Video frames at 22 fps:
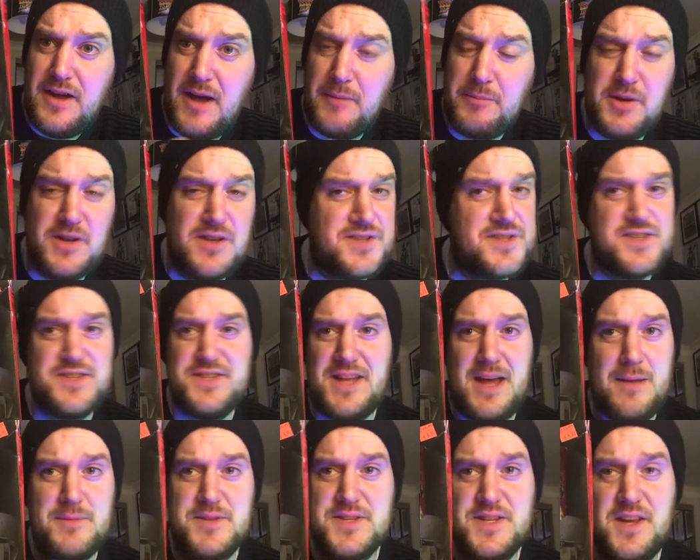I'm going to
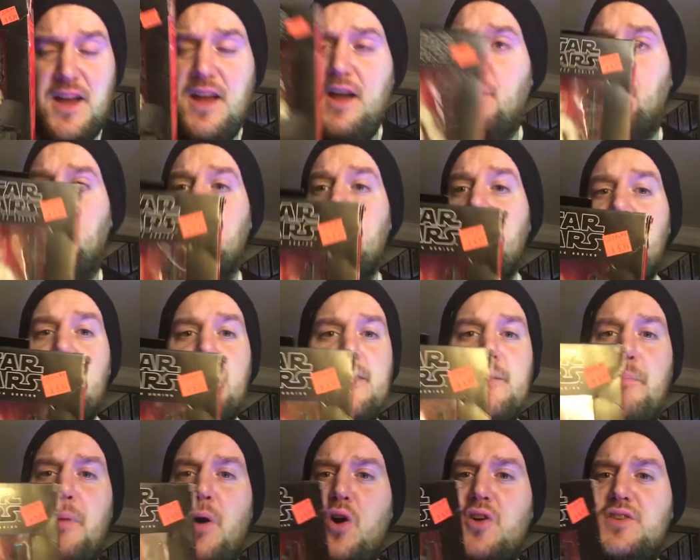snap this guy up.
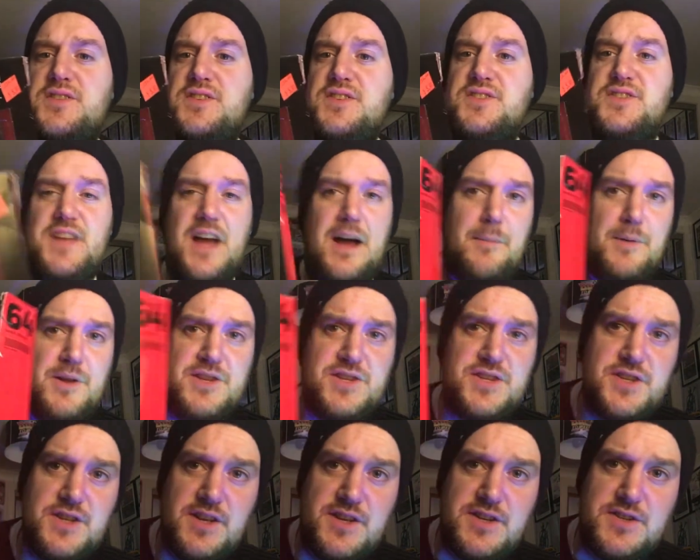The box is
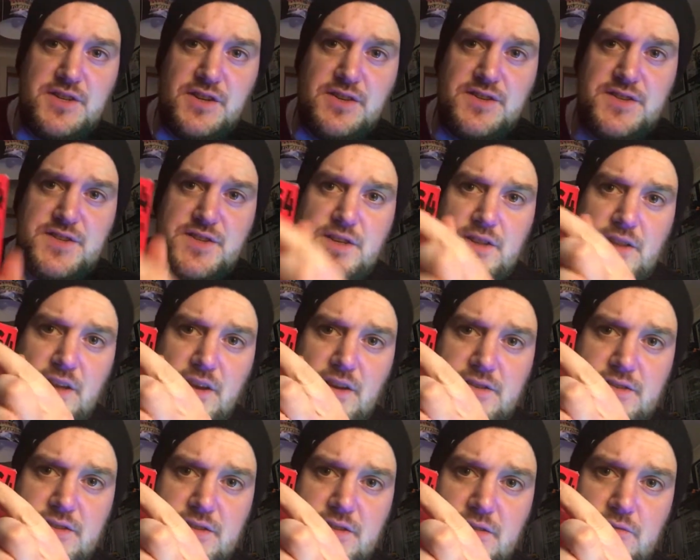damaged, as you can see there,
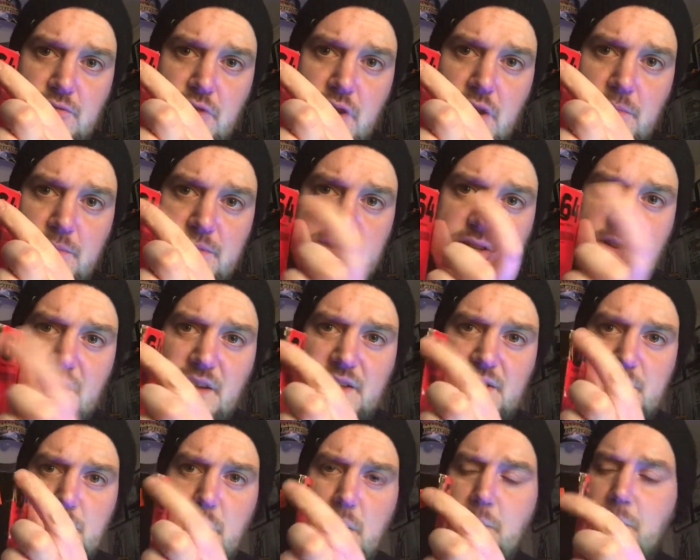it's ripped and
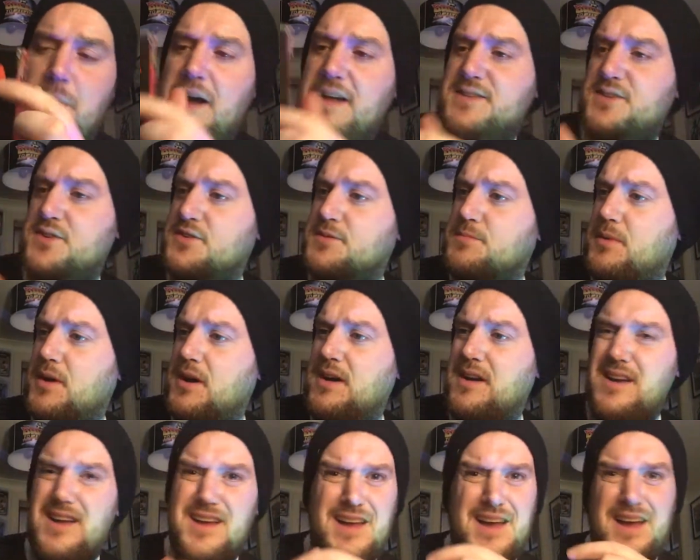it's a bit battered,
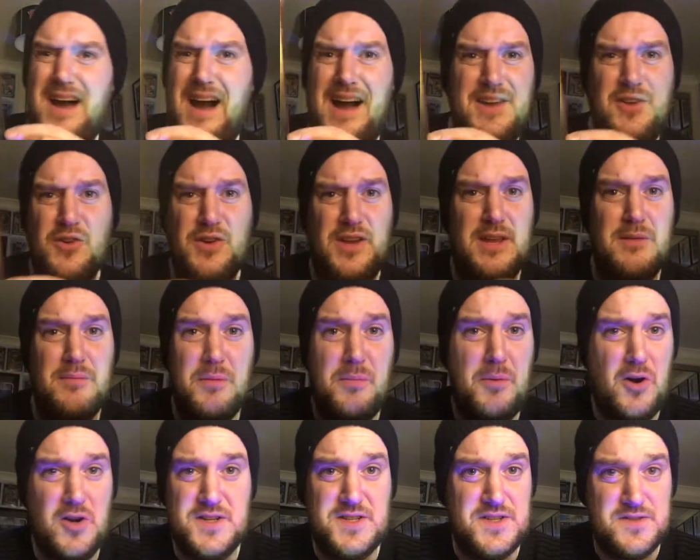but I don't keep the
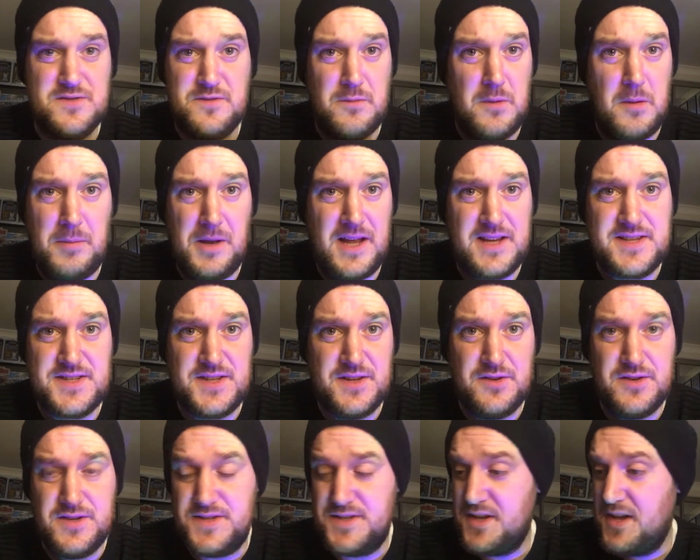boxes for my Black
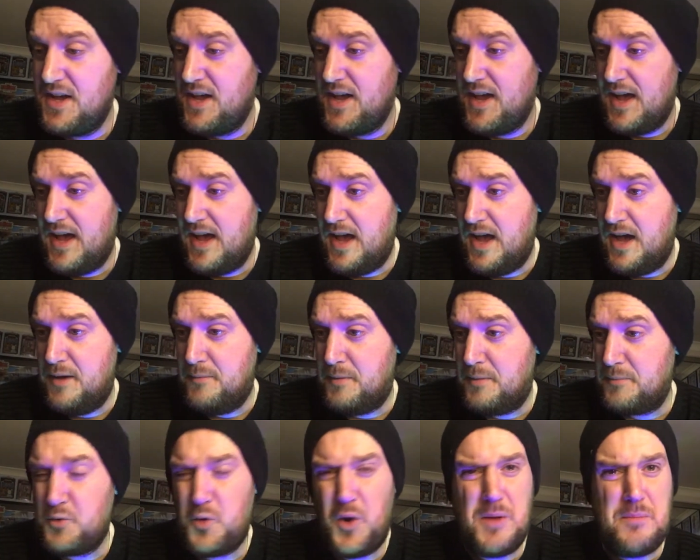Series. I'm
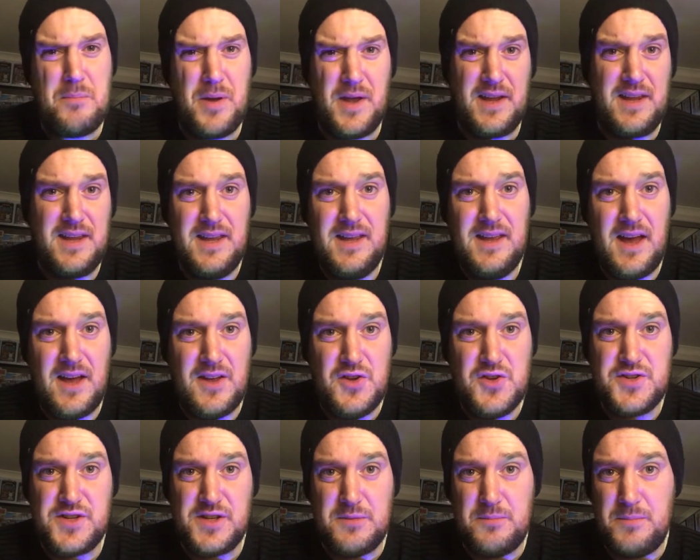quite picky. I
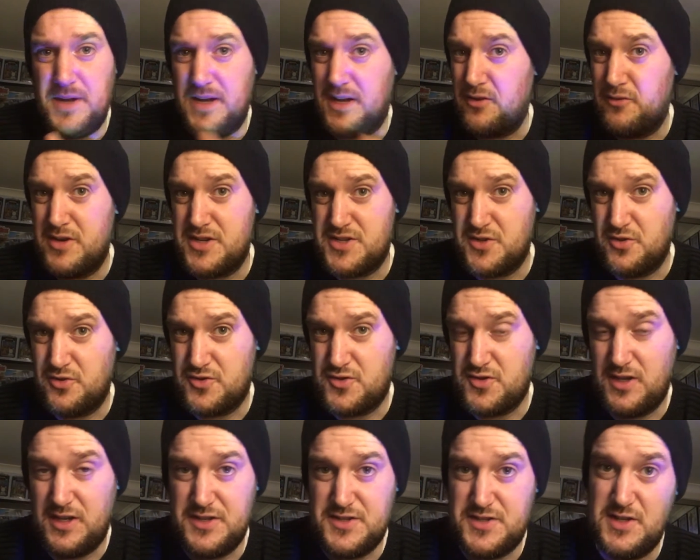usually pick original
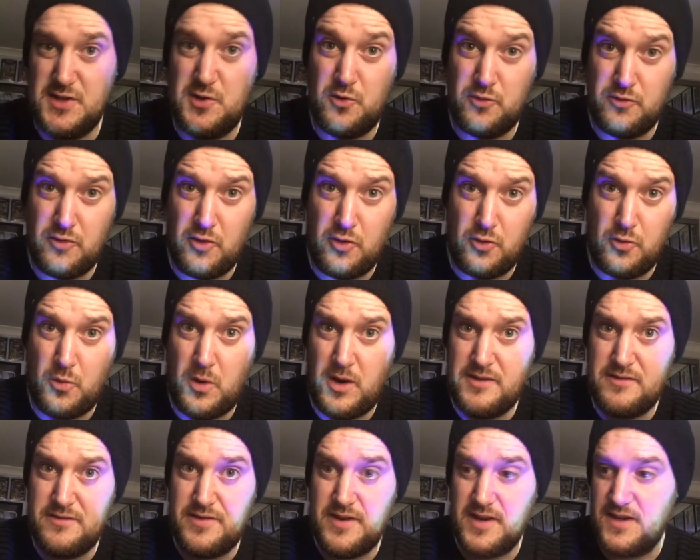trilogy or Rogue
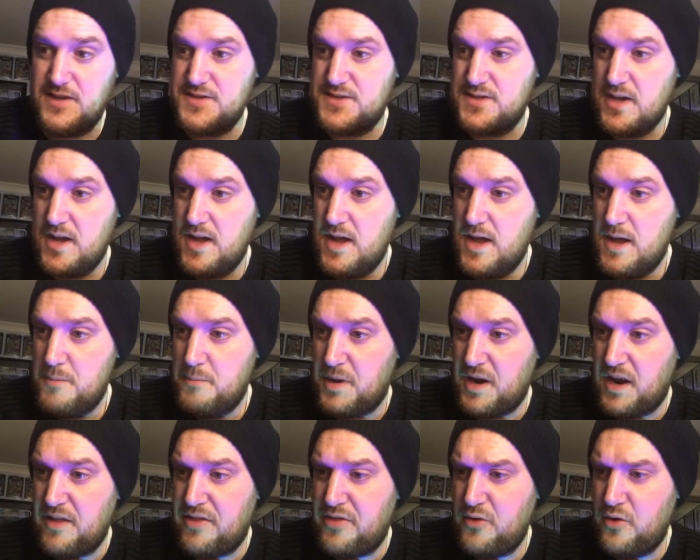One figures,
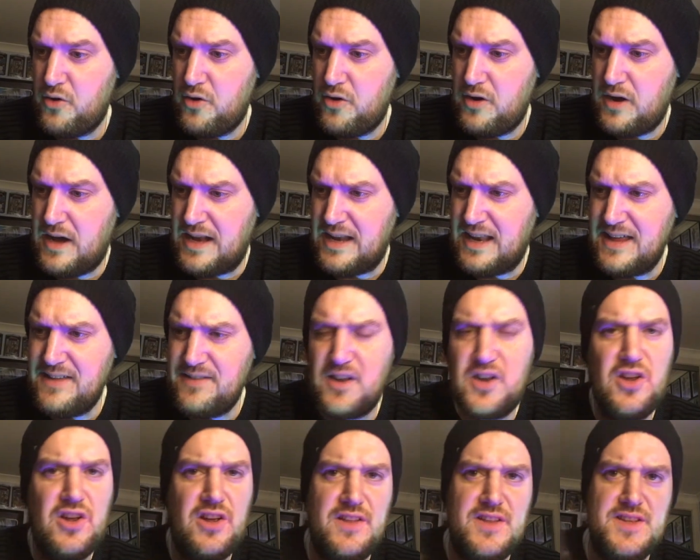but I thought I like the
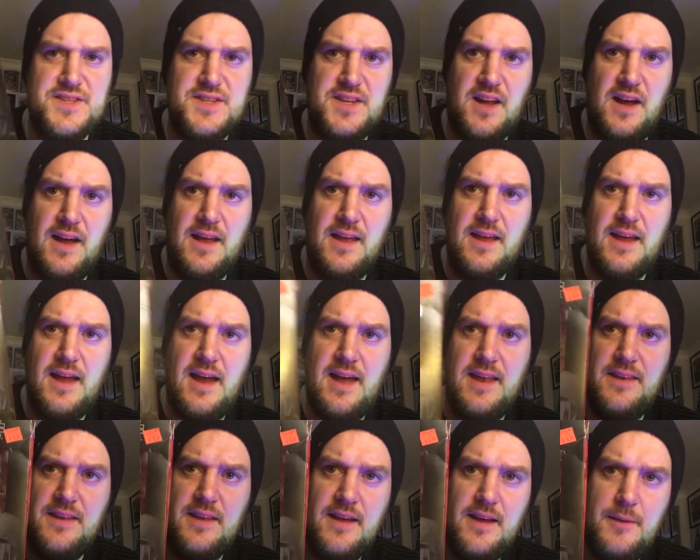look of this guy,
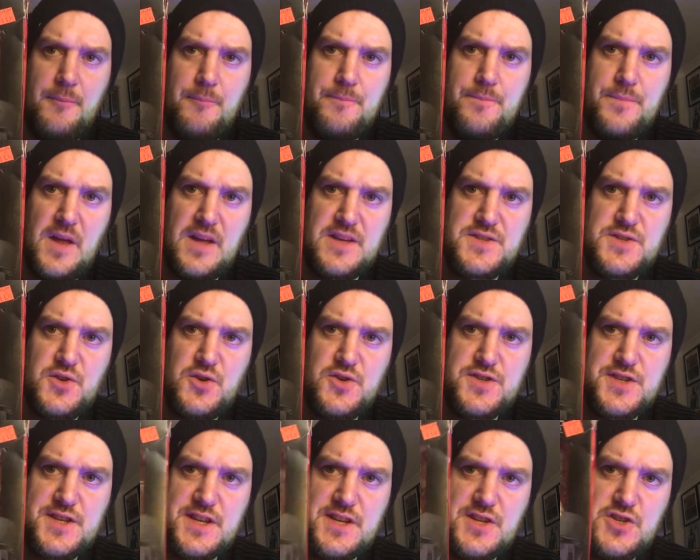and I saw
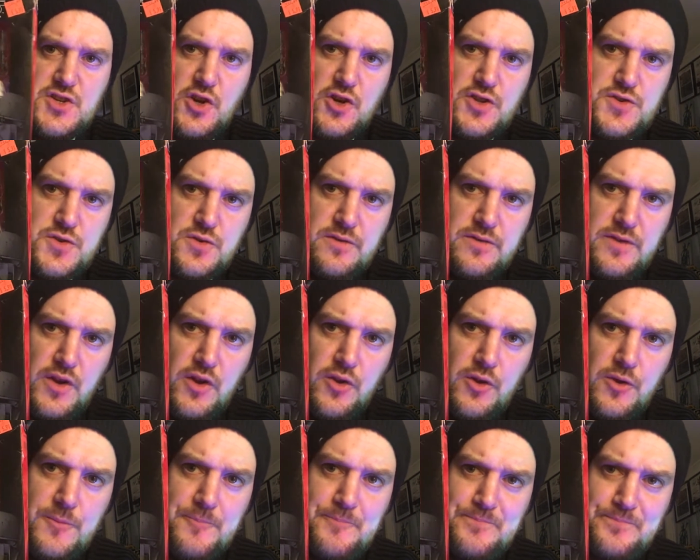Six Shot's
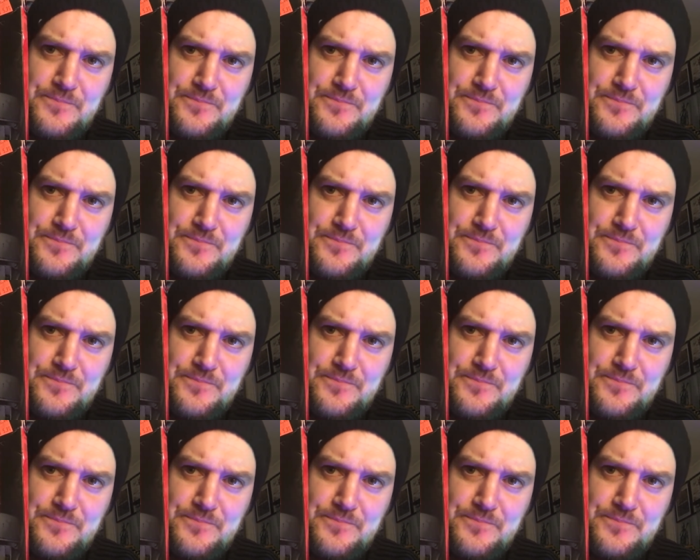review,